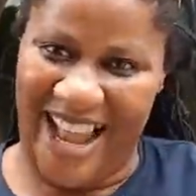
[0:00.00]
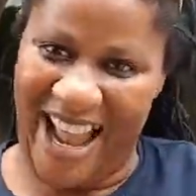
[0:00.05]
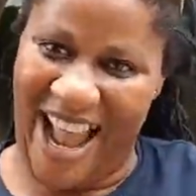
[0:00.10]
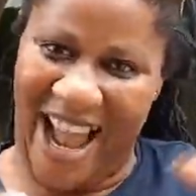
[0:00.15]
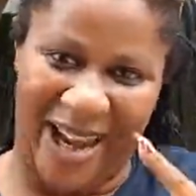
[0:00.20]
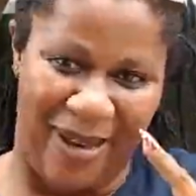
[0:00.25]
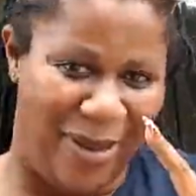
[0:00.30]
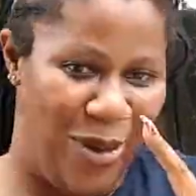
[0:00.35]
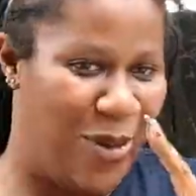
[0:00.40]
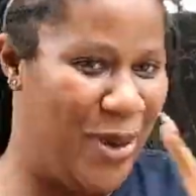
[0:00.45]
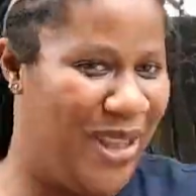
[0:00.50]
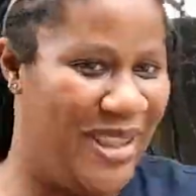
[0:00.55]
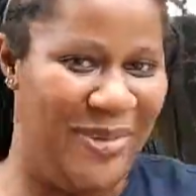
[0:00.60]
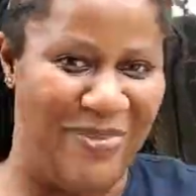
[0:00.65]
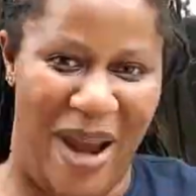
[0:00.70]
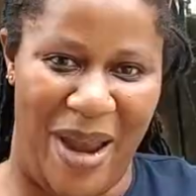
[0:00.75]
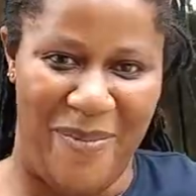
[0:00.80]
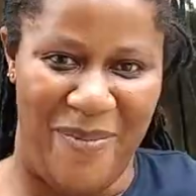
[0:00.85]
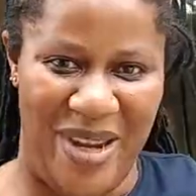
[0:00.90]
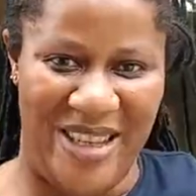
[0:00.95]

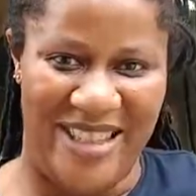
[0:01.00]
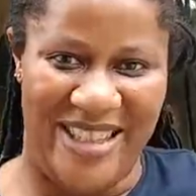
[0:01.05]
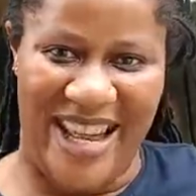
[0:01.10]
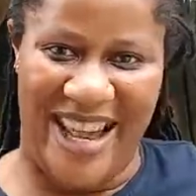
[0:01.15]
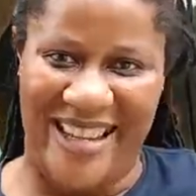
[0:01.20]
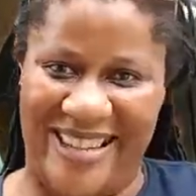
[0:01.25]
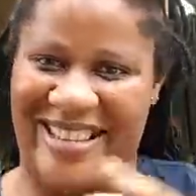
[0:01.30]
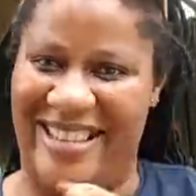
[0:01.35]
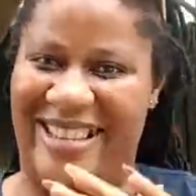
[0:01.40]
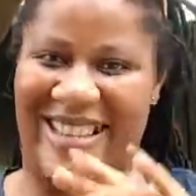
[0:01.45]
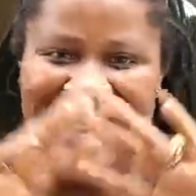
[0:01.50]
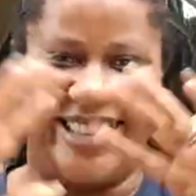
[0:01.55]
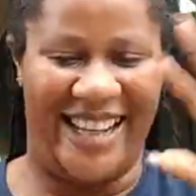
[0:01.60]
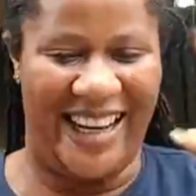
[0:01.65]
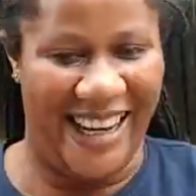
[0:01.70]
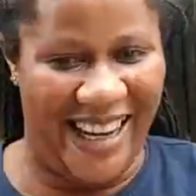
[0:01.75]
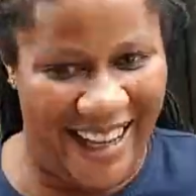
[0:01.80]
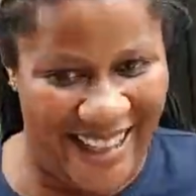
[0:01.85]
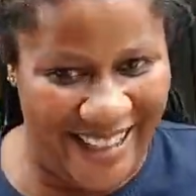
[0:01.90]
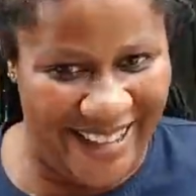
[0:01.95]
My business is
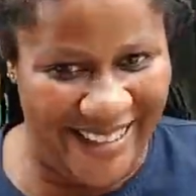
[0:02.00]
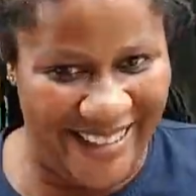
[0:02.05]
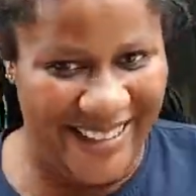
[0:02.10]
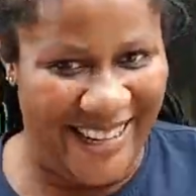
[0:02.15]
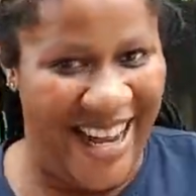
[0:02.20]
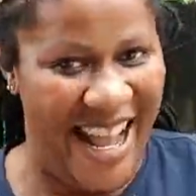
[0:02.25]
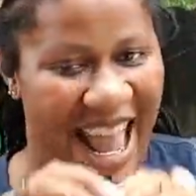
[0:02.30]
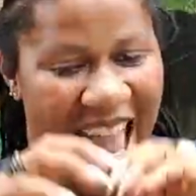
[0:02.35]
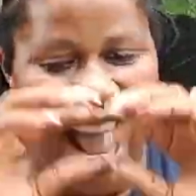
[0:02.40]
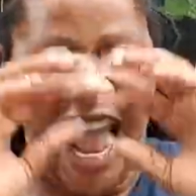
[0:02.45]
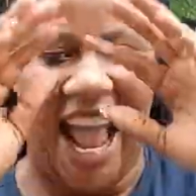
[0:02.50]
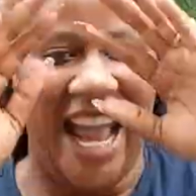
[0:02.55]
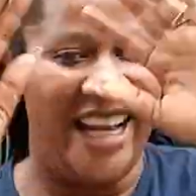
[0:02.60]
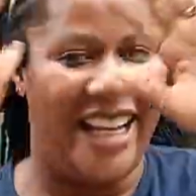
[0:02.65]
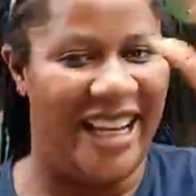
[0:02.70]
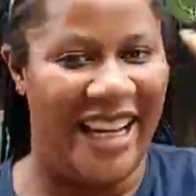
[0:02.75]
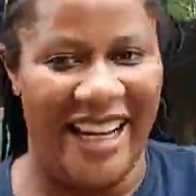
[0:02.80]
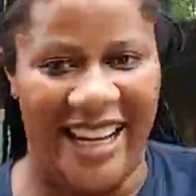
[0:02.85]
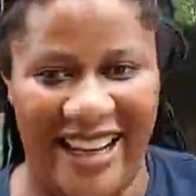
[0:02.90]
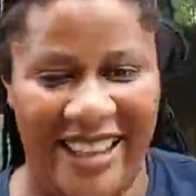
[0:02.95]
cleaning. I
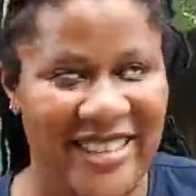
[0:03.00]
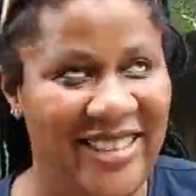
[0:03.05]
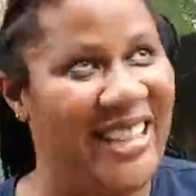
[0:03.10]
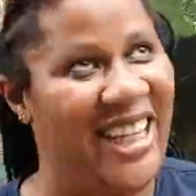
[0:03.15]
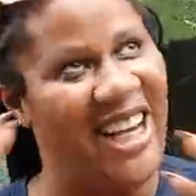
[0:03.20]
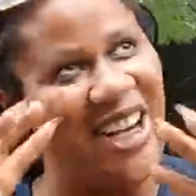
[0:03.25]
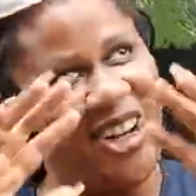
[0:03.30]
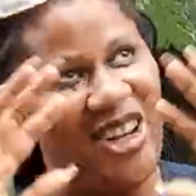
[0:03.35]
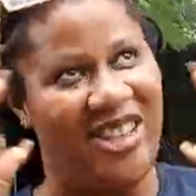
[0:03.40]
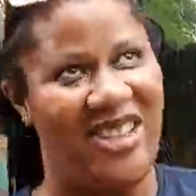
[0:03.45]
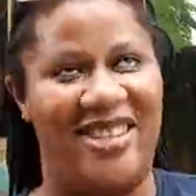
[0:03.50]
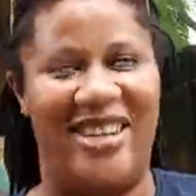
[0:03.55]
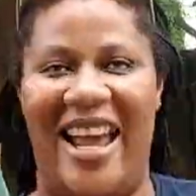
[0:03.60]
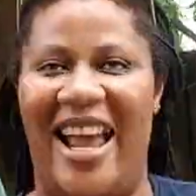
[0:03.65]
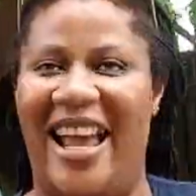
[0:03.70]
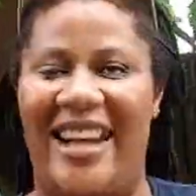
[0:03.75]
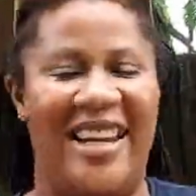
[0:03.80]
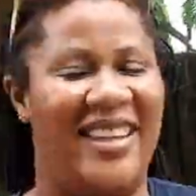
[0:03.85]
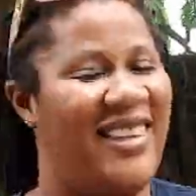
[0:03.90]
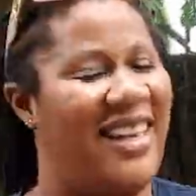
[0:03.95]
clean industrial,
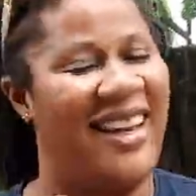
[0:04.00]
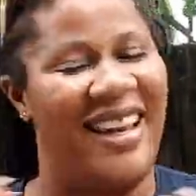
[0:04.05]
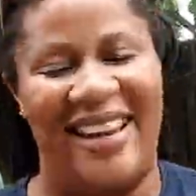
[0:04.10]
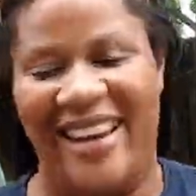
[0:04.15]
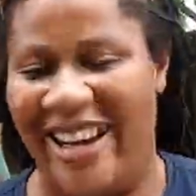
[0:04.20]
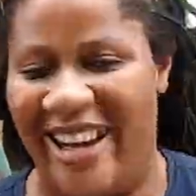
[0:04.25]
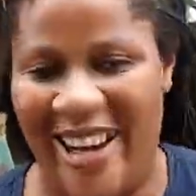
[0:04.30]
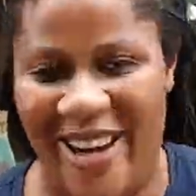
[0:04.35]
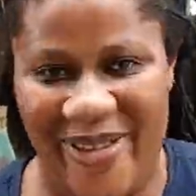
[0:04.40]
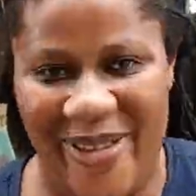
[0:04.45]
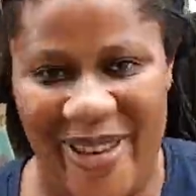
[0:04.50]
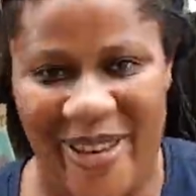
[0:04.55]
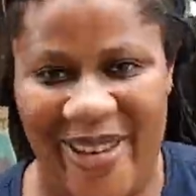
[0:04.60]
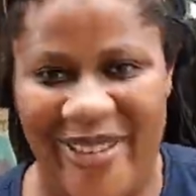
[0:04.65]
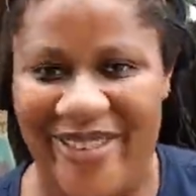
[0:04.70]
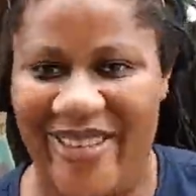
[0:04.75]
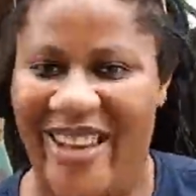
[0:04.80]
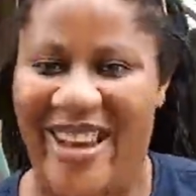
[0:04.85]
anything cleanable.